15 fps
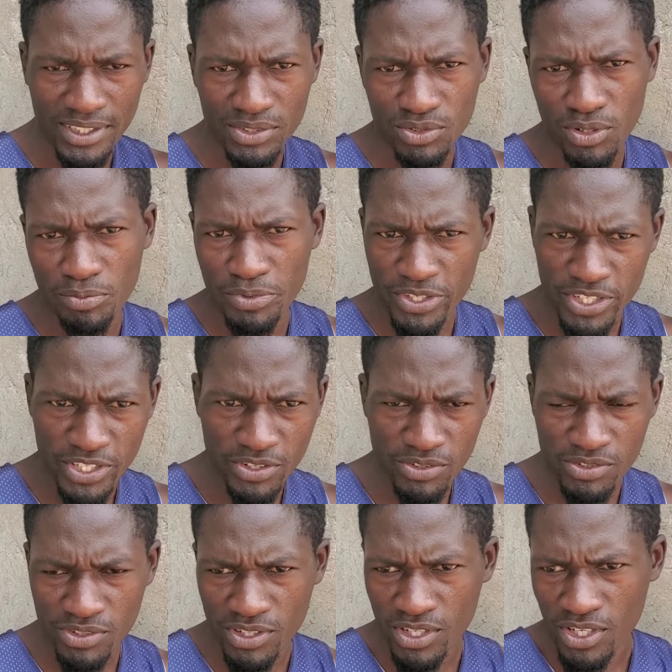your
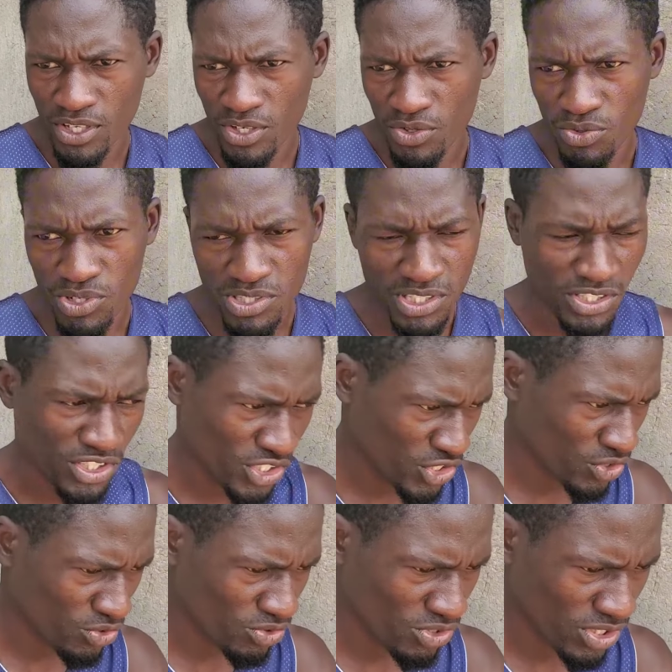opinion, your
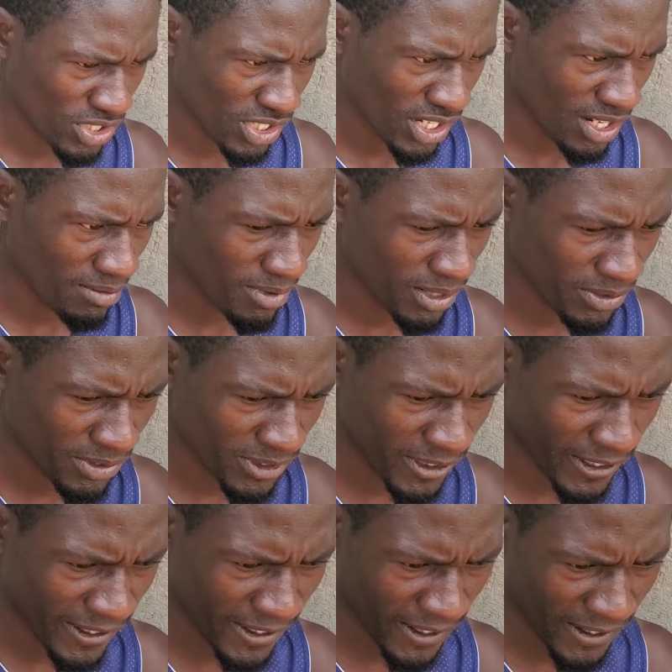suggestions about
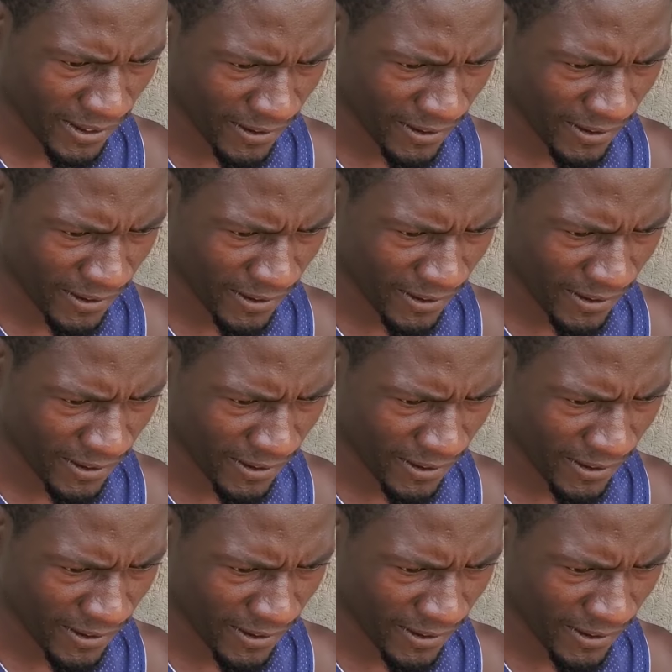the